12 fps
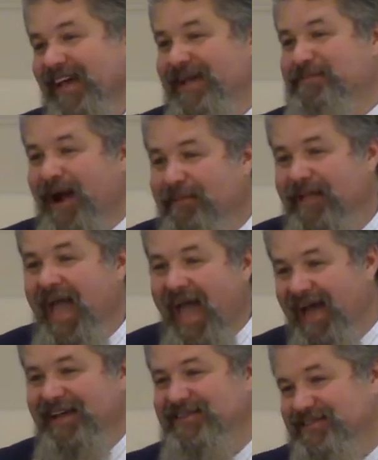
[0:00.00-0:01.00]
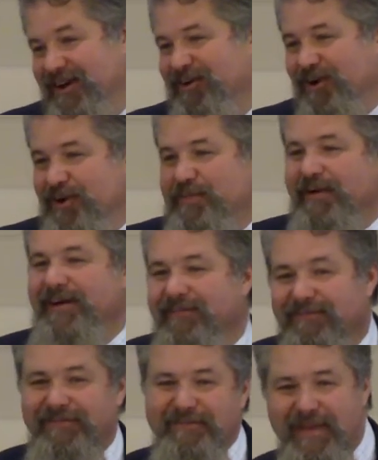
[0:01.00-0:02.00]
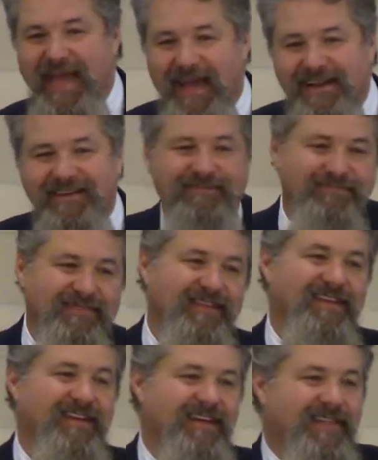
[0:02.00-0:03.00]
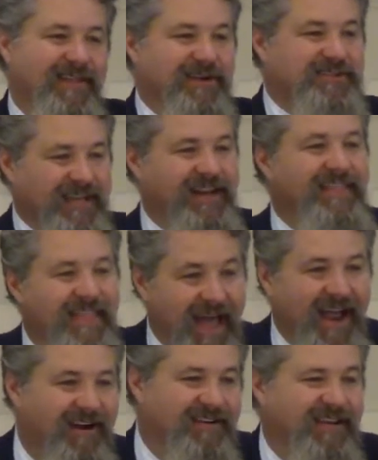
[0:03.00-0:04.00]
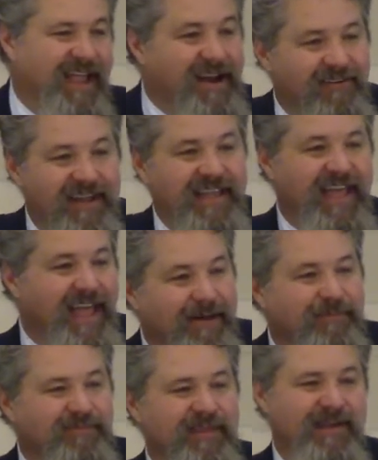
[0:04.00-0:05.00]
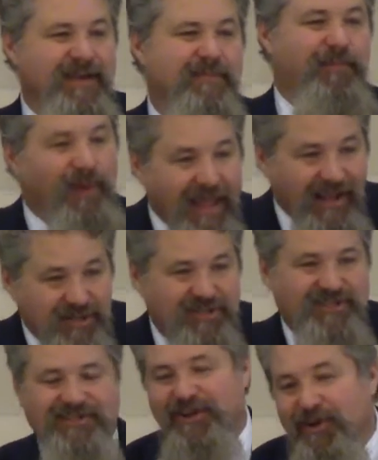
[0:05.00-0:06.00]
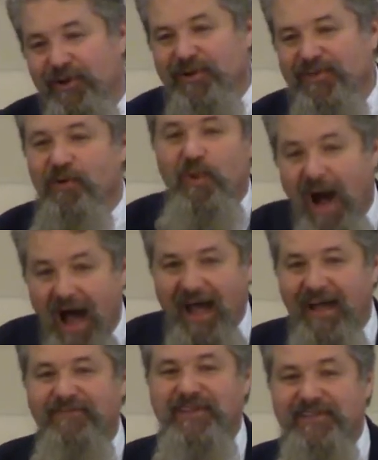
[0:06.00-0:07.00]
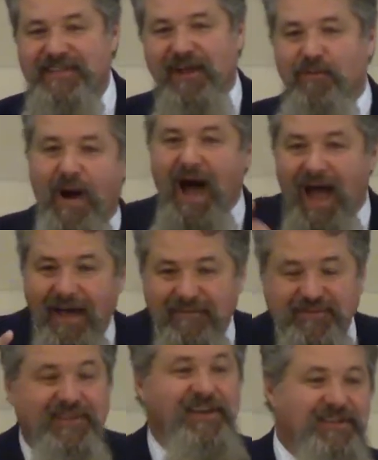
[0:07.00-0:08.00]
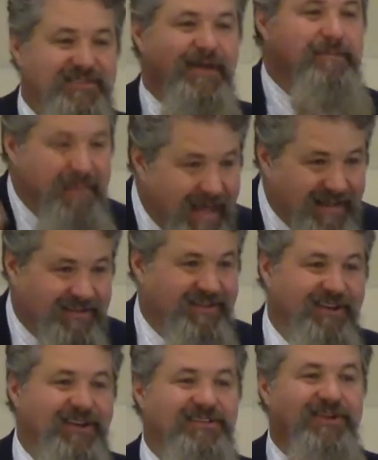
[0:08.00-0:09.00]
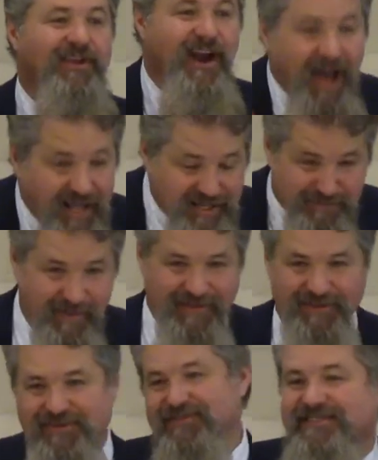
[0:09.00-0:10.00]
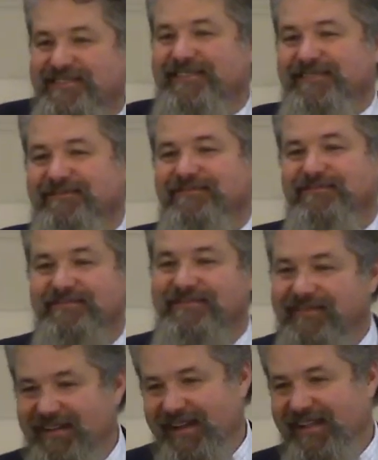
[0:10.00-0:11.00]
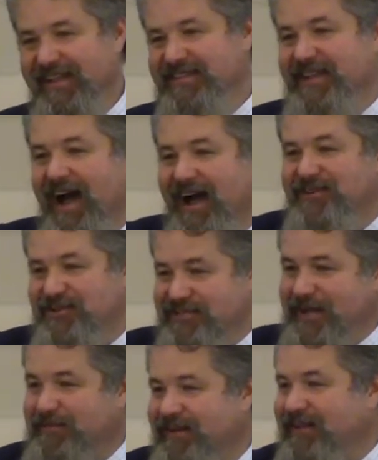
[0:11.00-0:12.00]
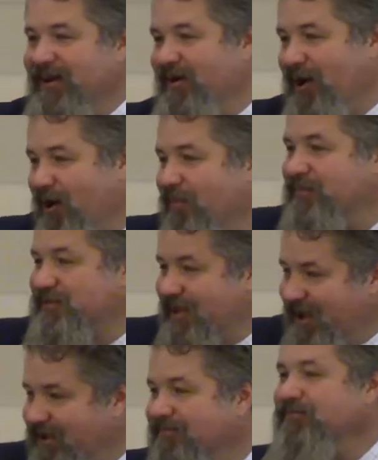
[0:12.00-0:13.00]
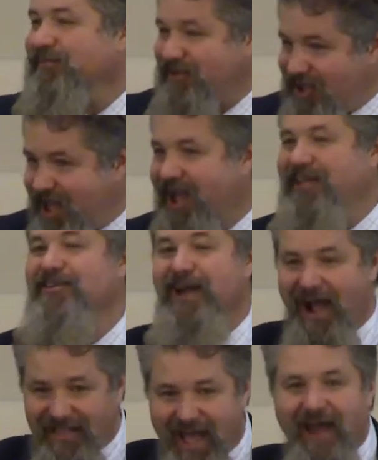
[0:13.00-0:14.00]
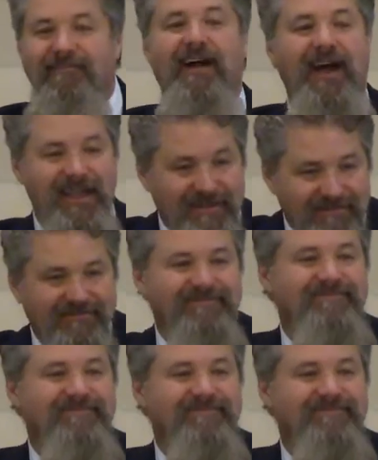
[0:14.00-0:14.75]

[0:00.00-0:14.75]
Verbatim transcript: he probably has a group of men they're sitting there hearing him preach to the wives and say, Wives, submit to your husbands. And these guys are tempted to go home and say, Yeah, you got that right